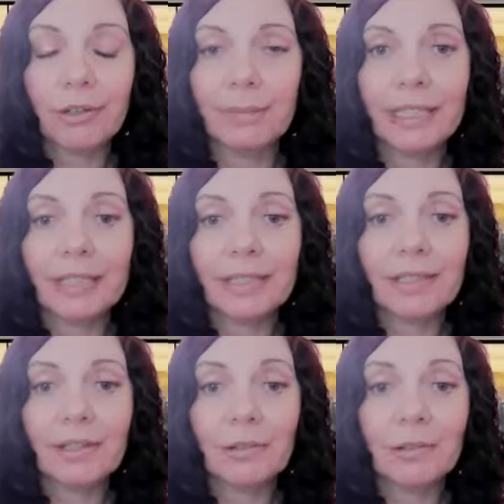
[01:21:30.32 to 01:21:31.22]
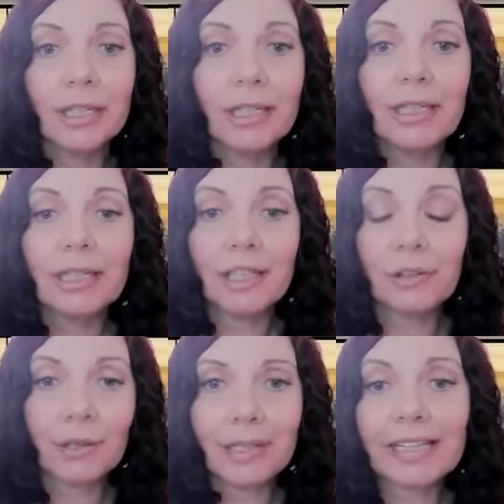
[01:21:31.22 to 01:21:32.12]
30 minutes. So, you know,
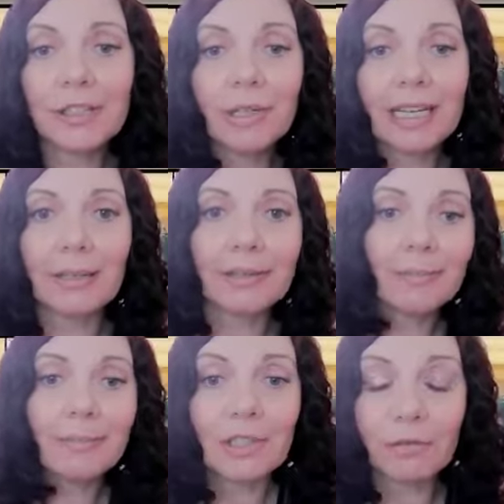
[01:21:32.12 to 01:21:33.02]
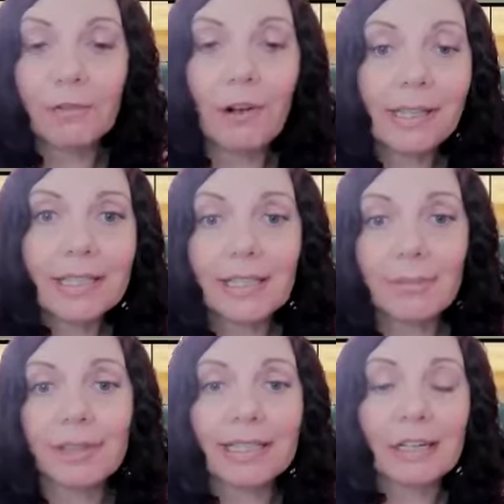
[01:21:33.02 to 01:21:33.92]
that's okay. So if you're falling asleep
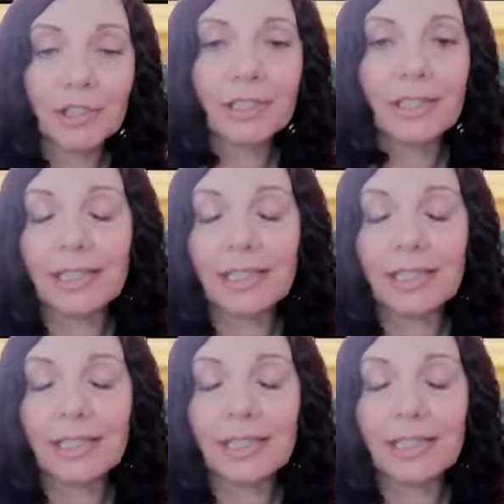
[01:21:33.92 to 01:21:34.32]
on the couch at